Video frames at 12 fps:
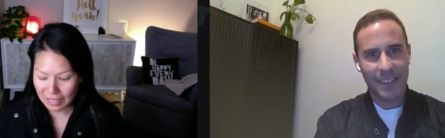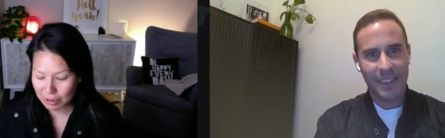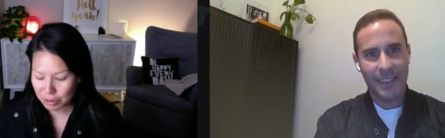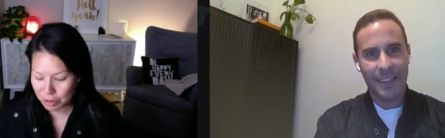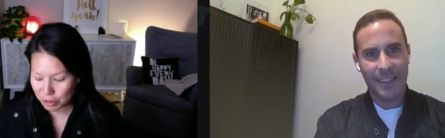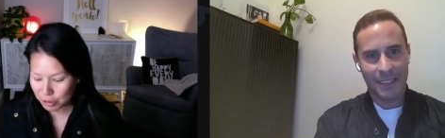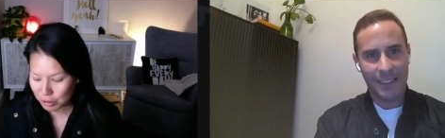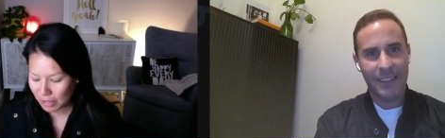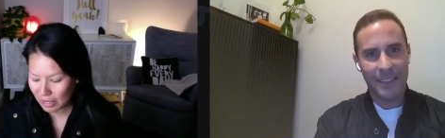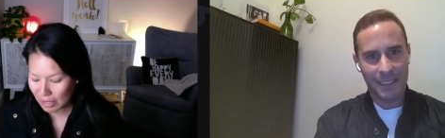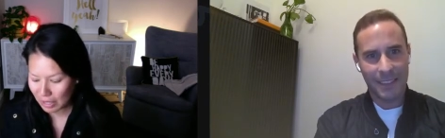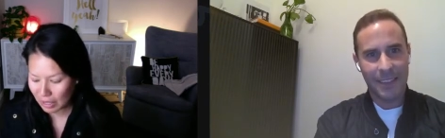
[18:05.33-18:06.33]
Speaker 1: allowed to.
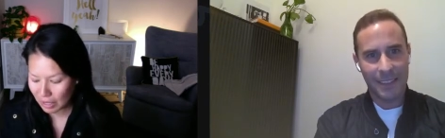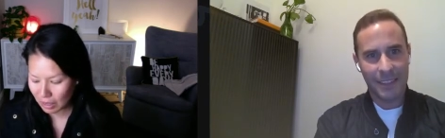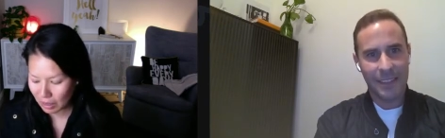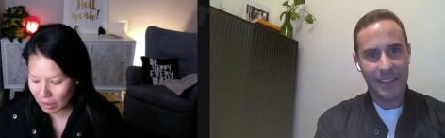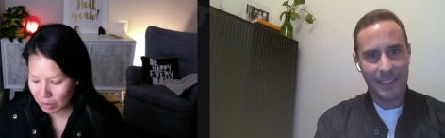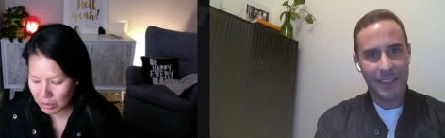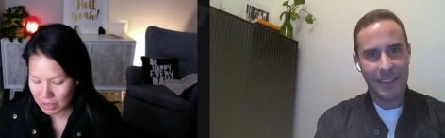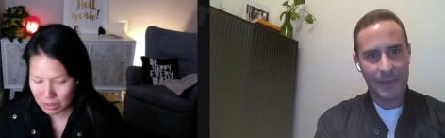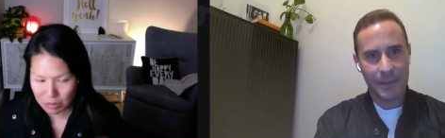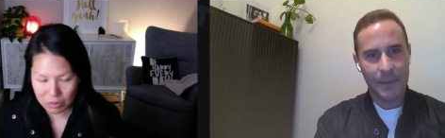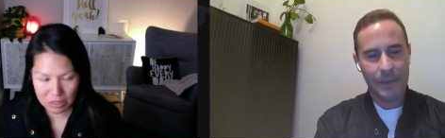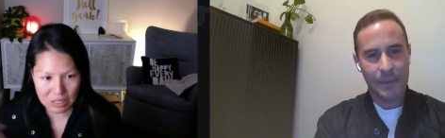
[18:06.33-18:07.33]
Uh,
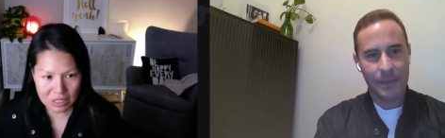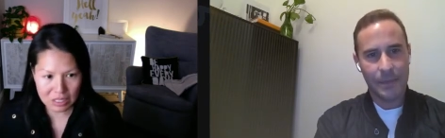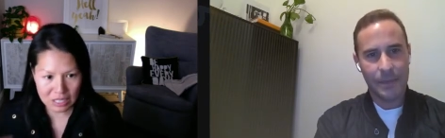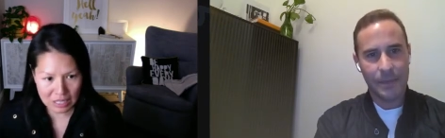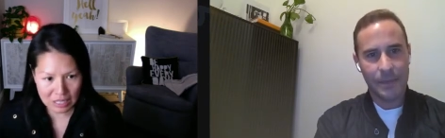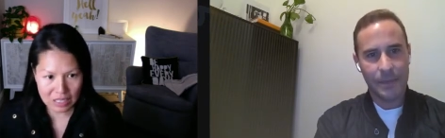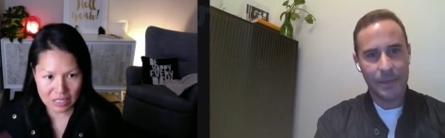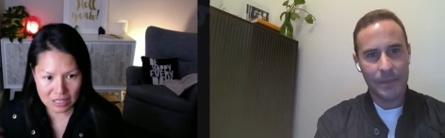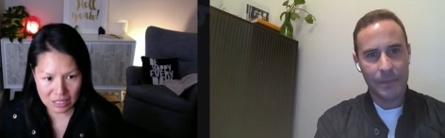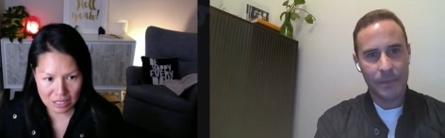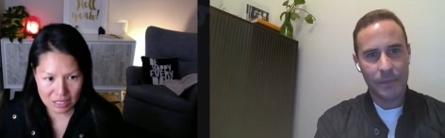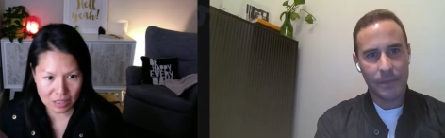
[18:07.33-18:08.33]
just really seeing that
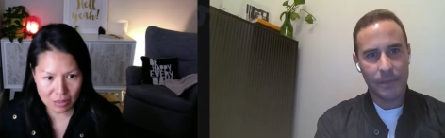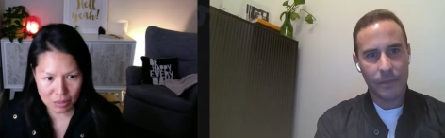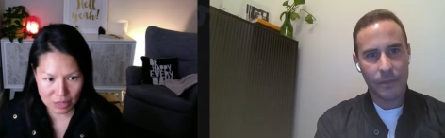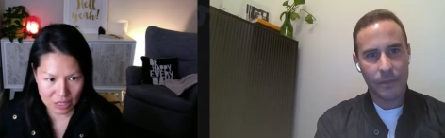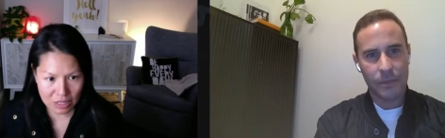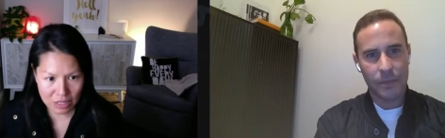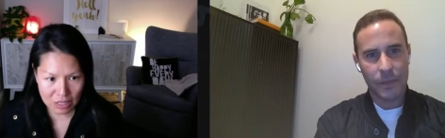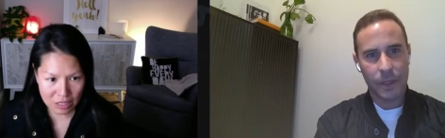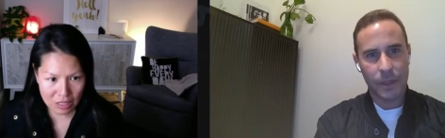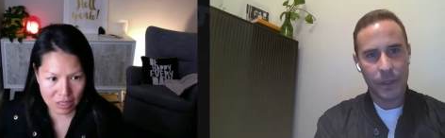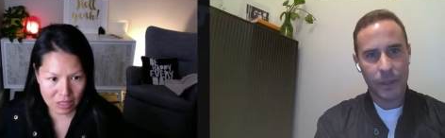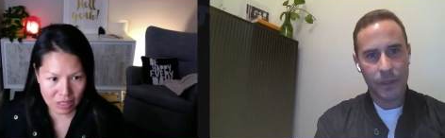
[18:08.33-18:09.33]
there's activity
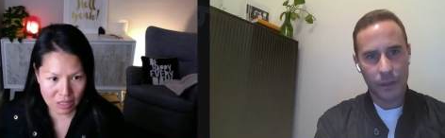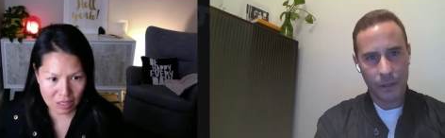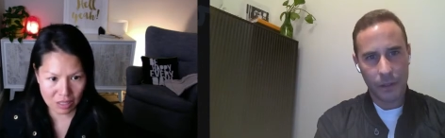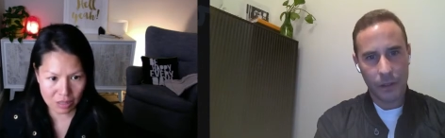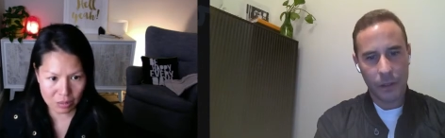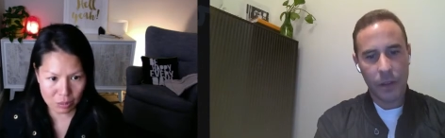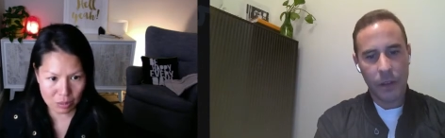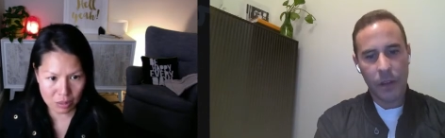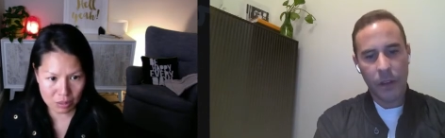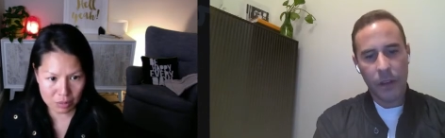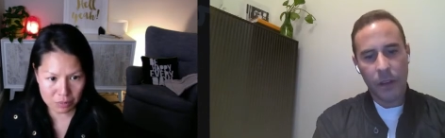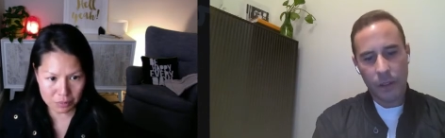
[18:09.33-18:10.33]
as
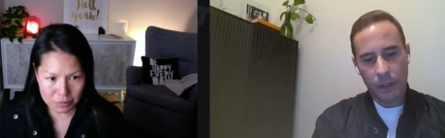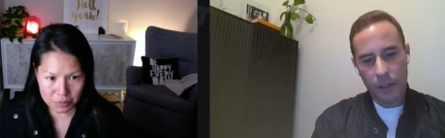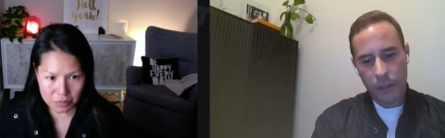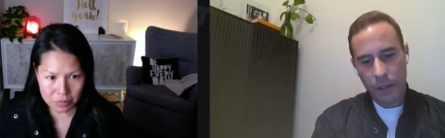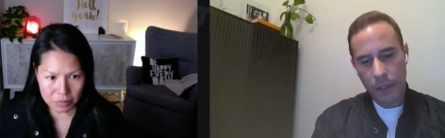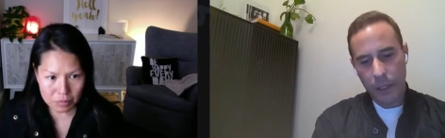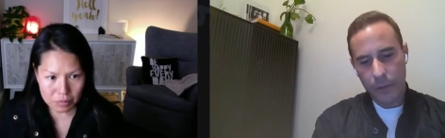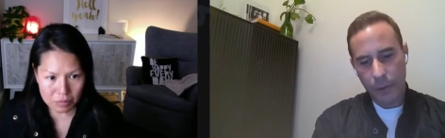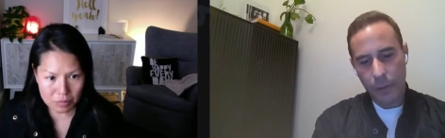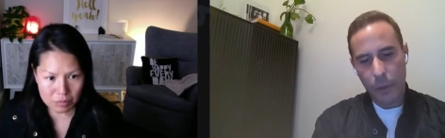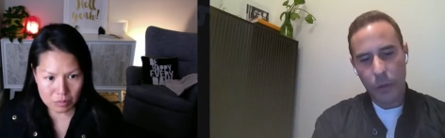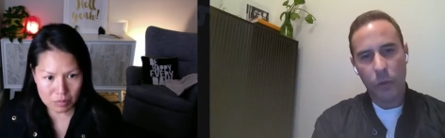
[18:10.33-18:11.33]
well.
Speaker 2: If
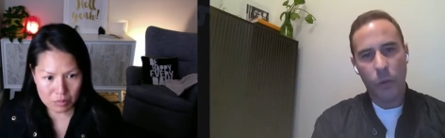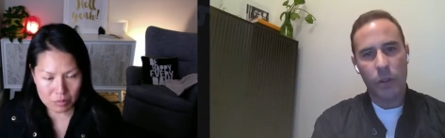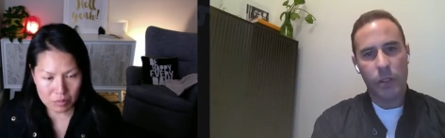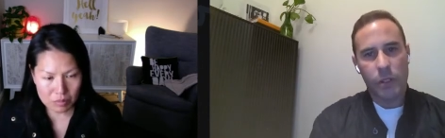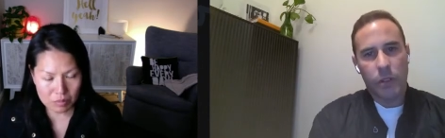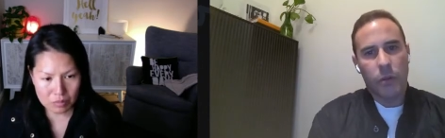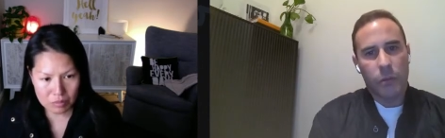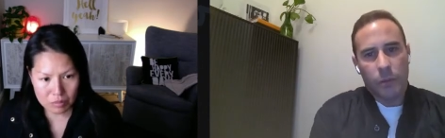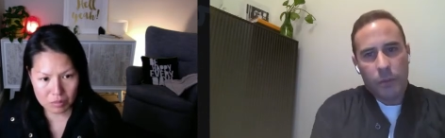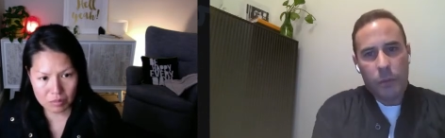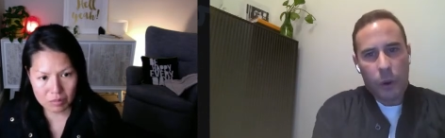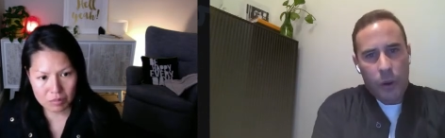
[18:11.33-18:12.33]
a builder wants
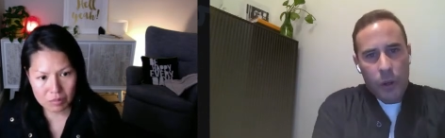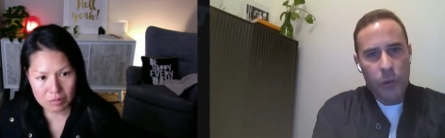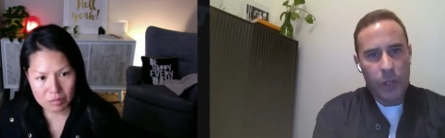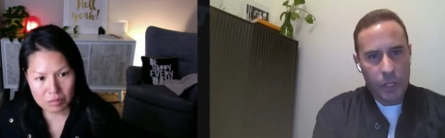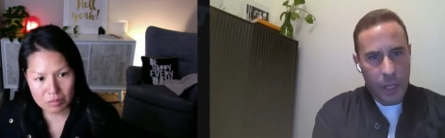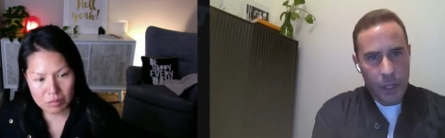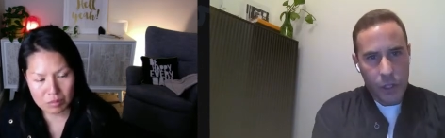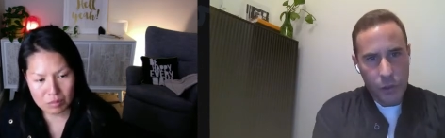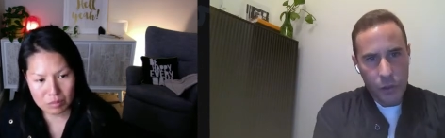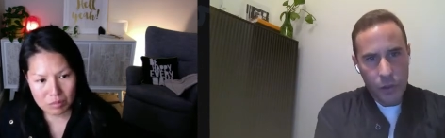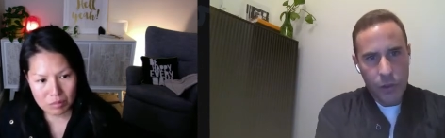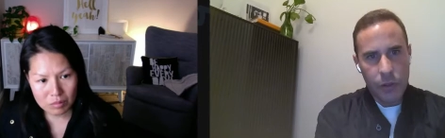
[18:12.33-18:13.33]
your work, which they
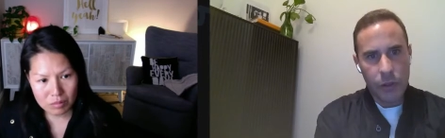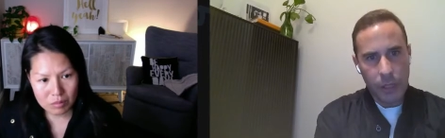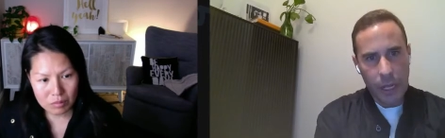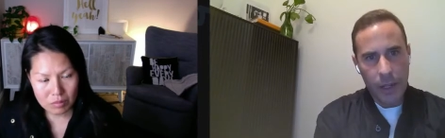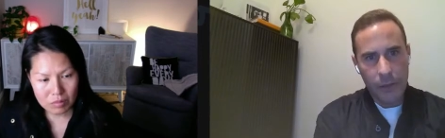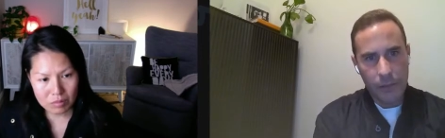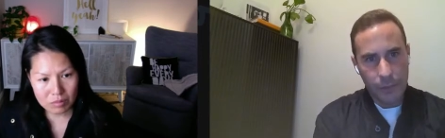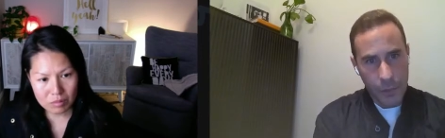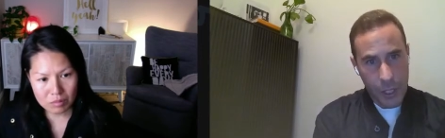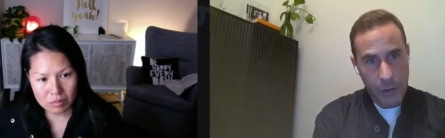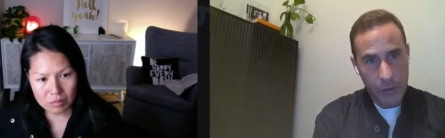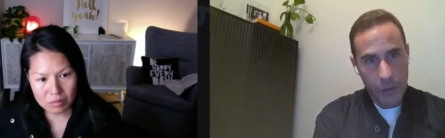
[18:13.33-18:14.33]
should um,
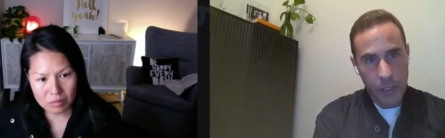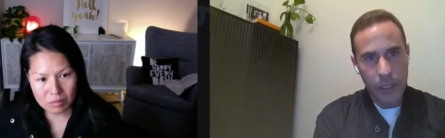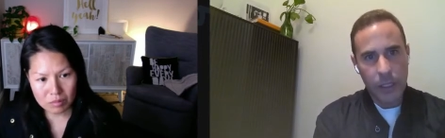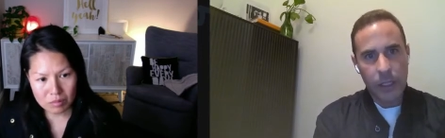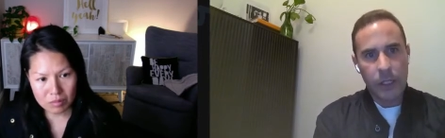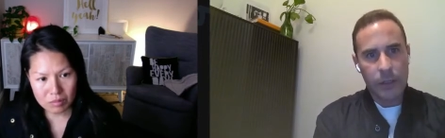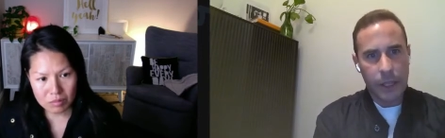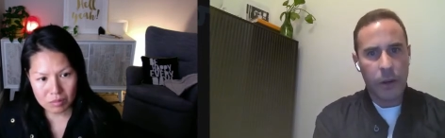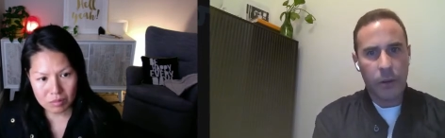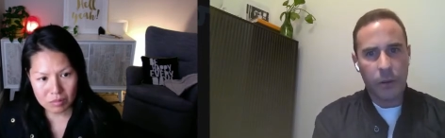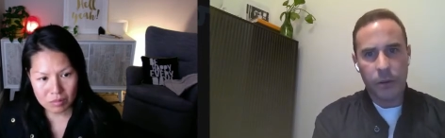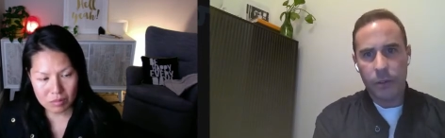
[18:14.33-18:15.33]
generally,
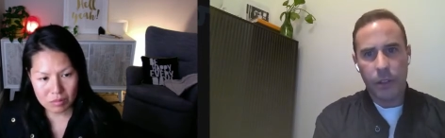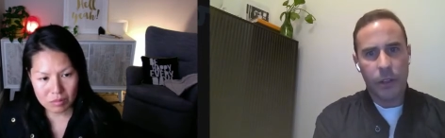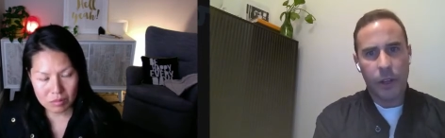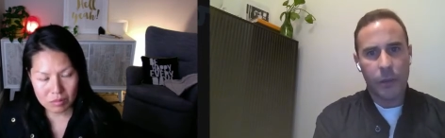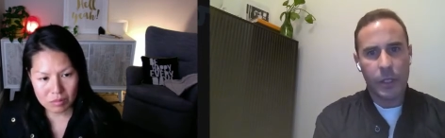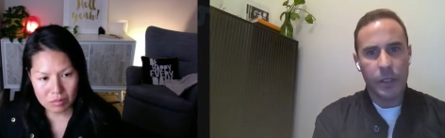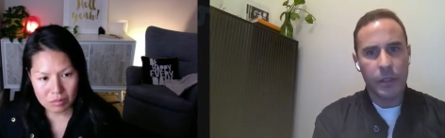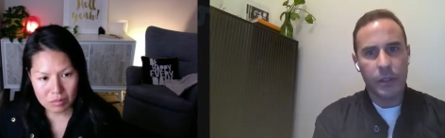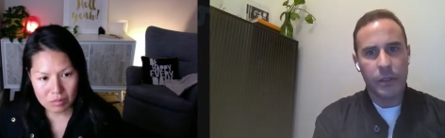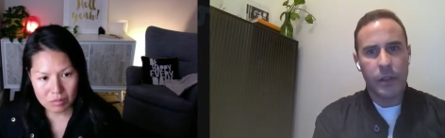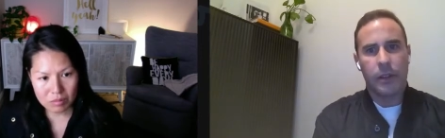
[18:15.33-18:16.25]
they'll you know they'll be